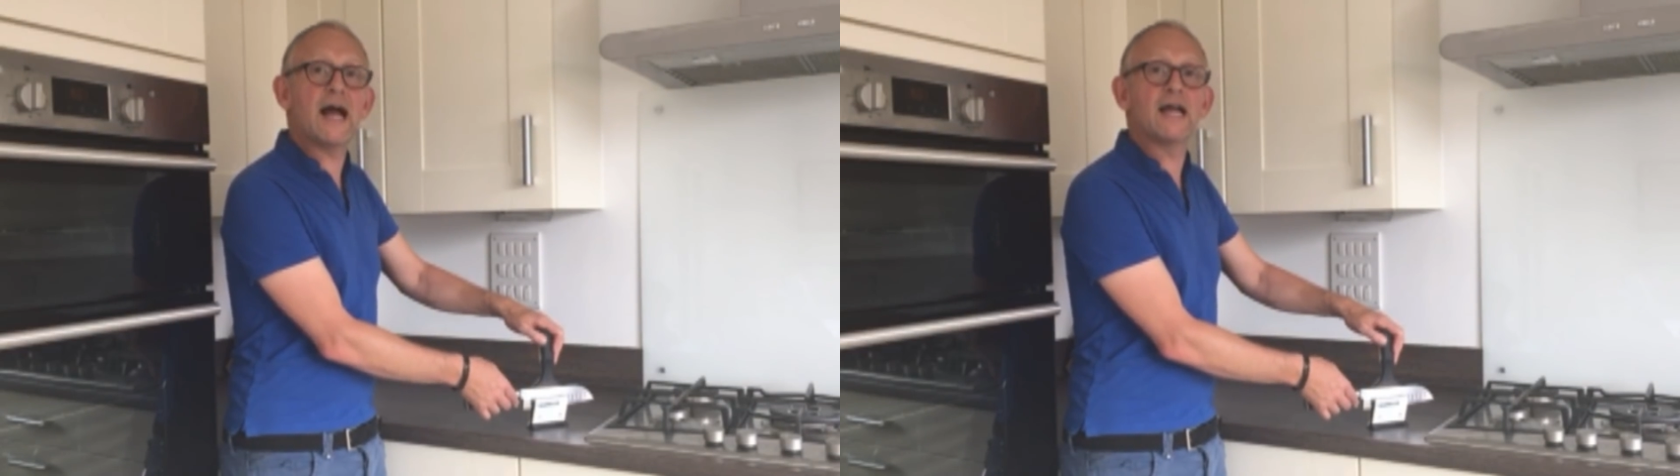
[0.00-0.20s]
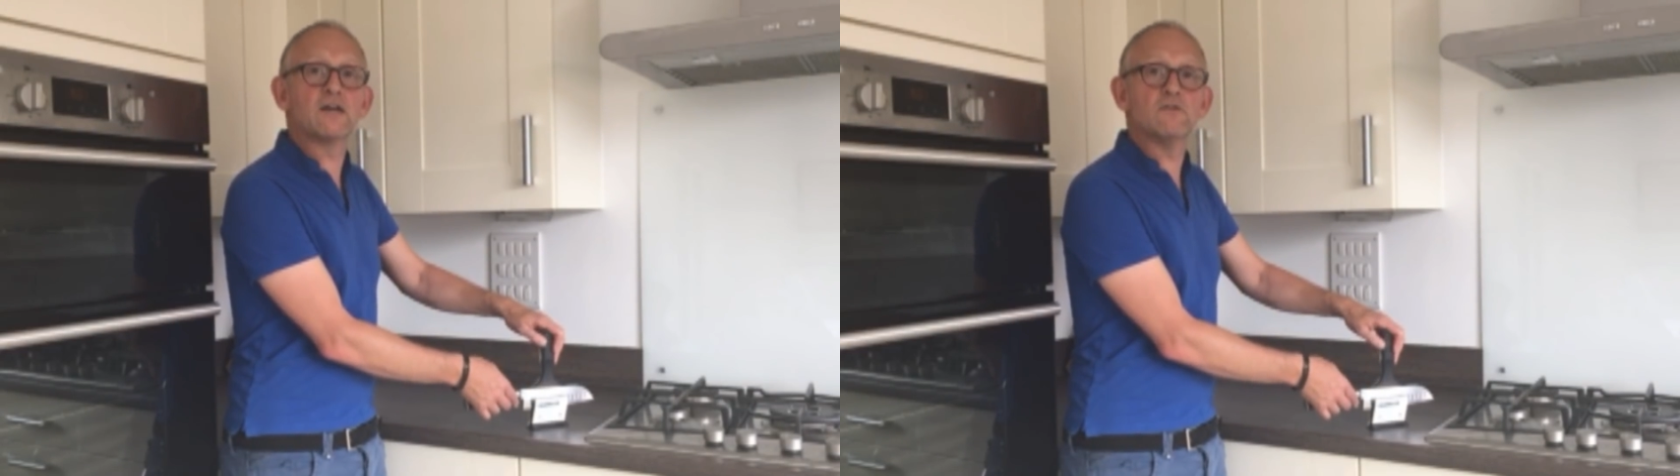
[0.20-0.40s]

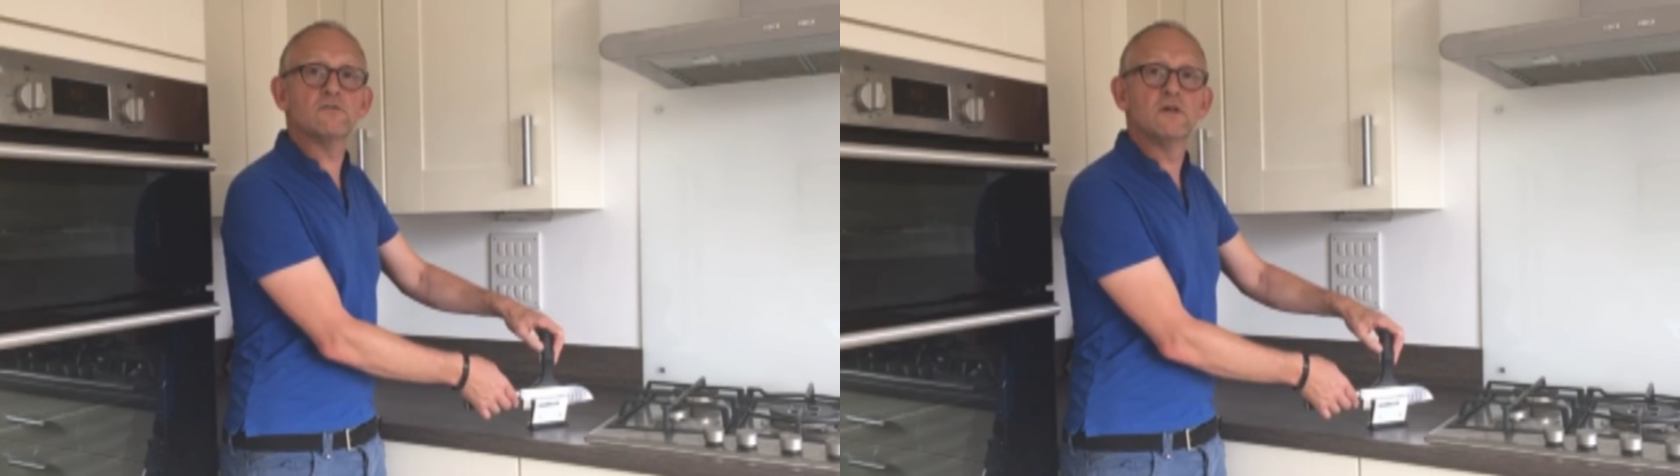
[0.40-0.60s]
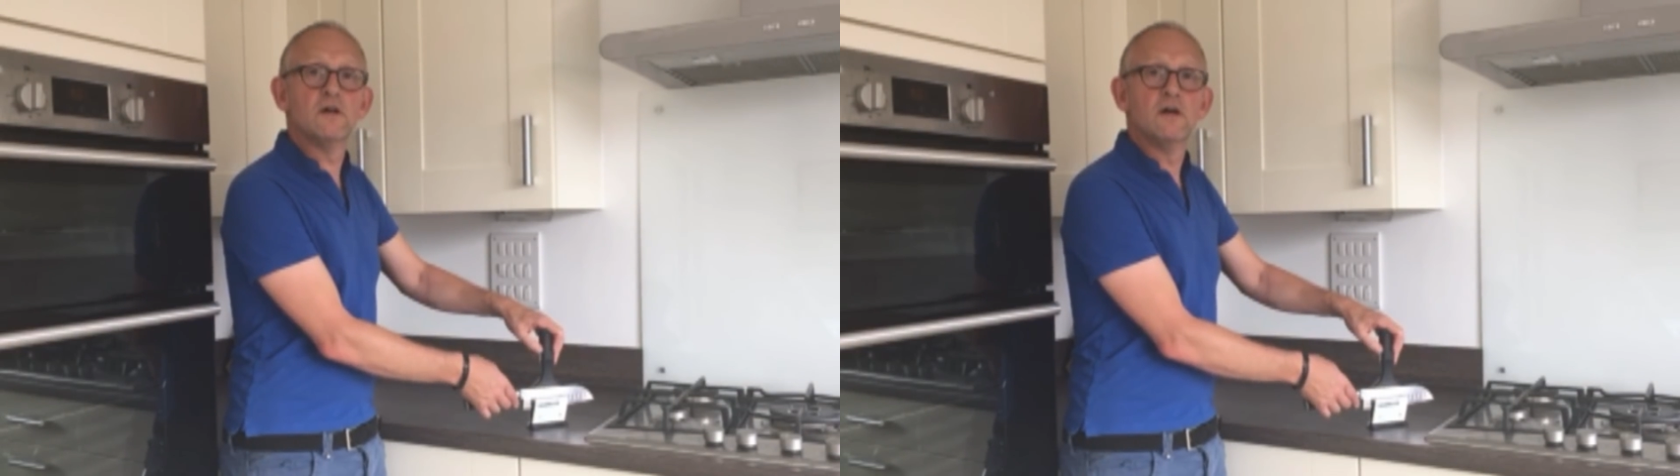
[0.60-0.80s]
angle
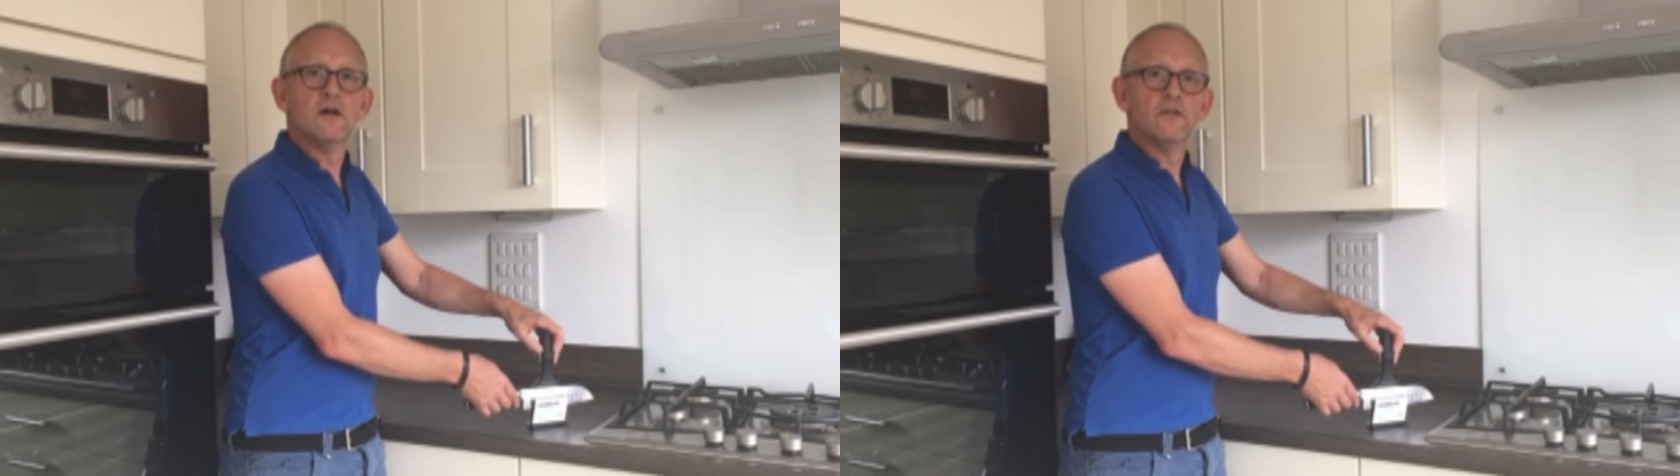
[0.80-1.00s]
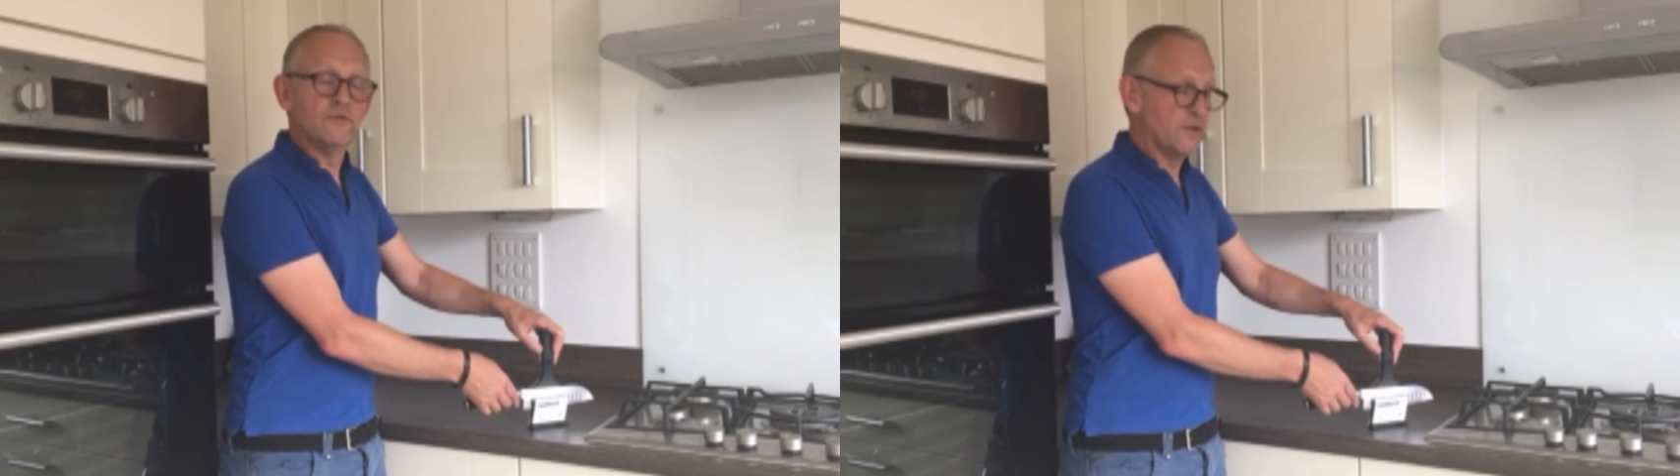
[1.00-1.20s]

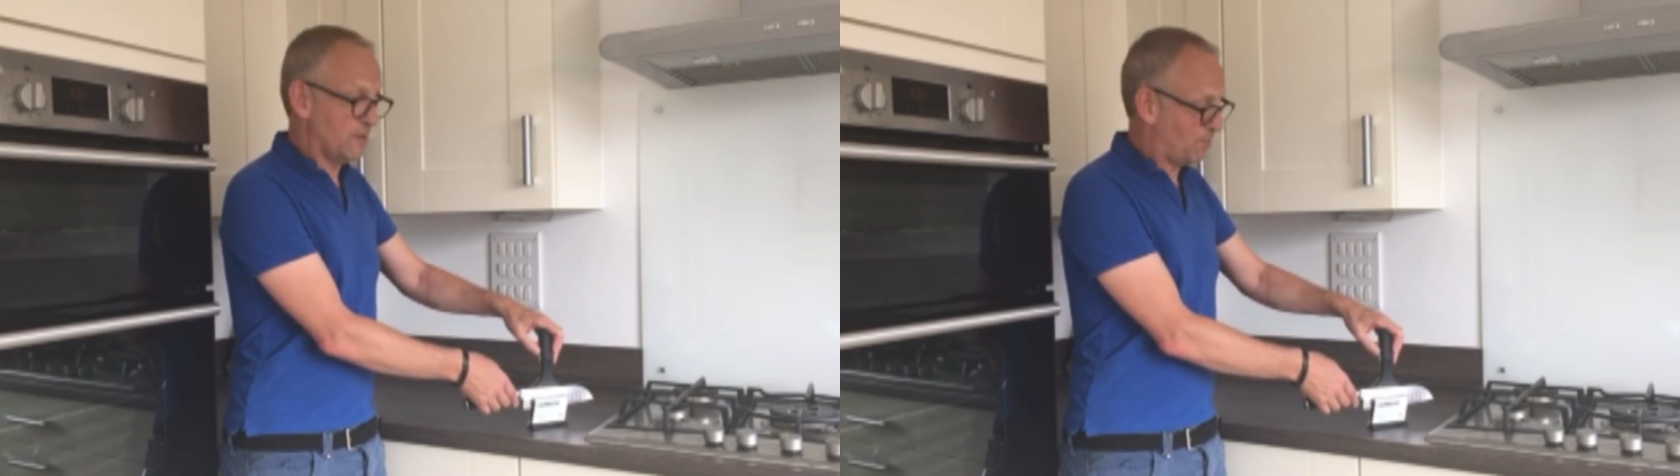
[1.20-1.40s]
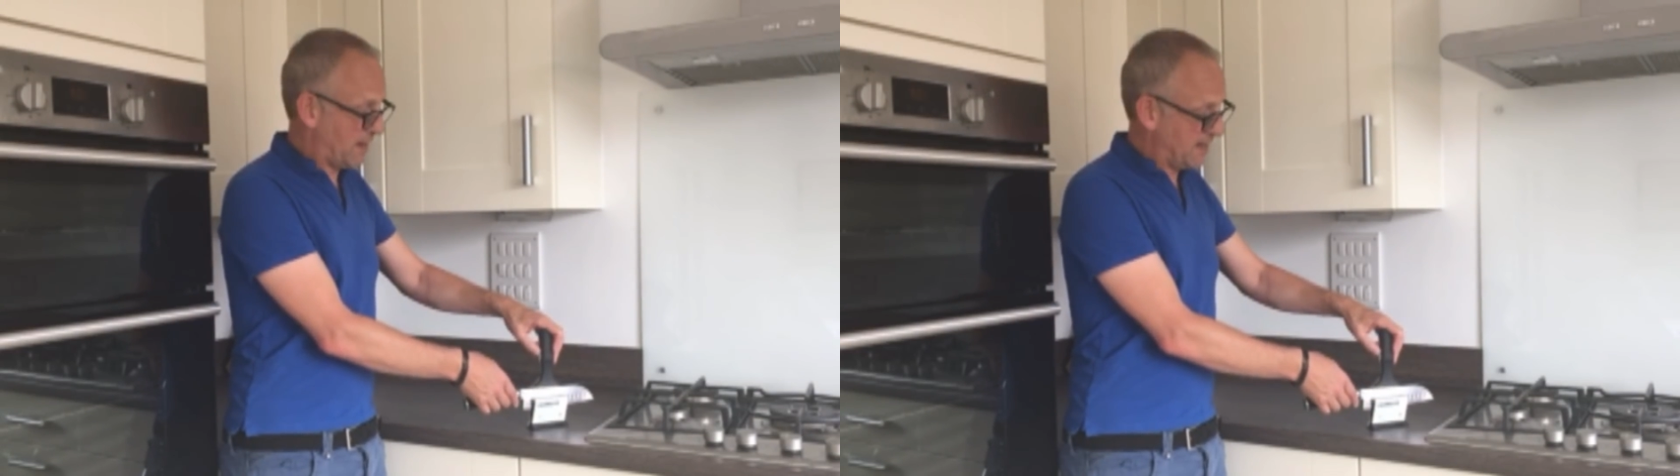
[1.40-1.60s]
that
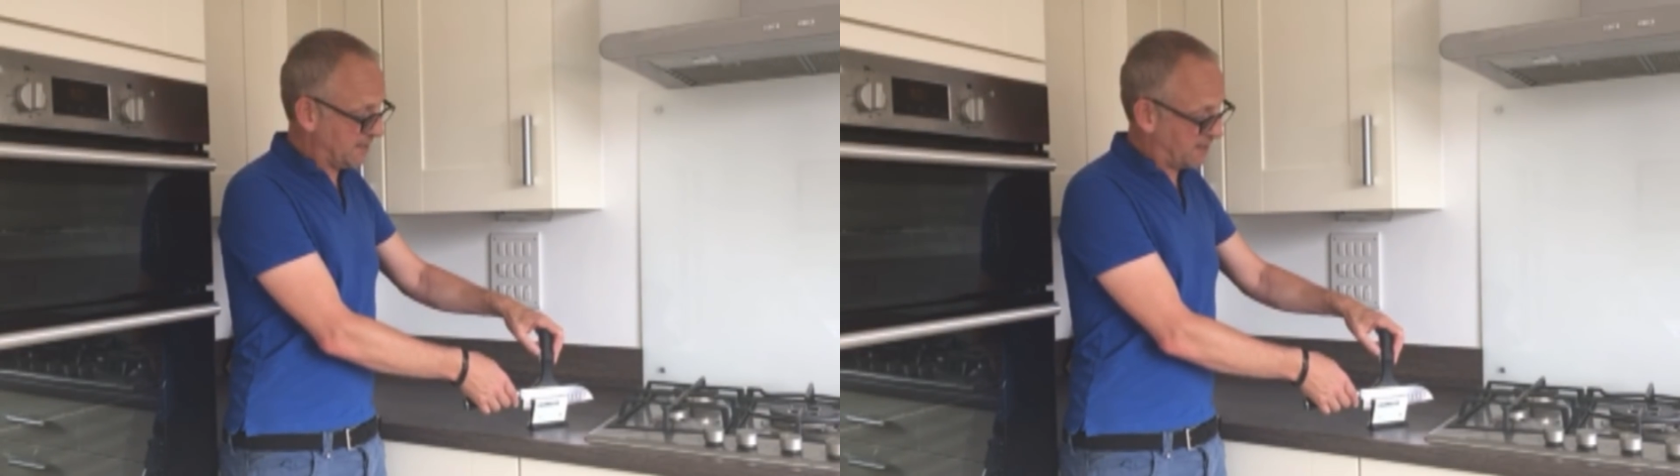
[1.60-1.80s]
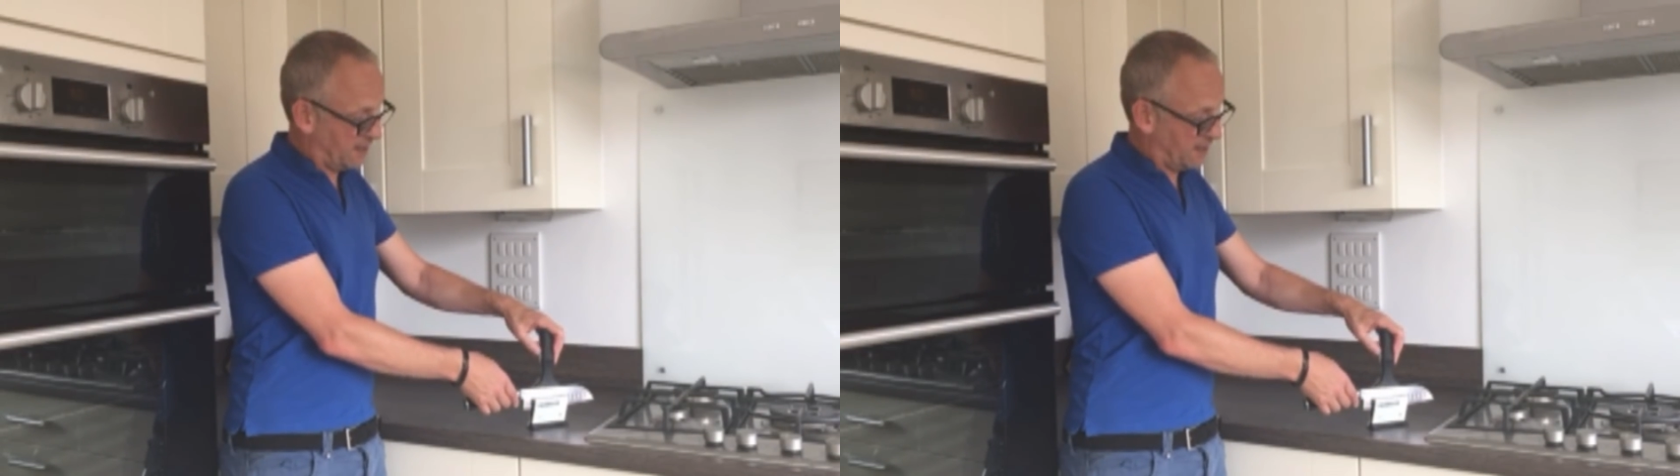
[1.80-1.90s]
the blade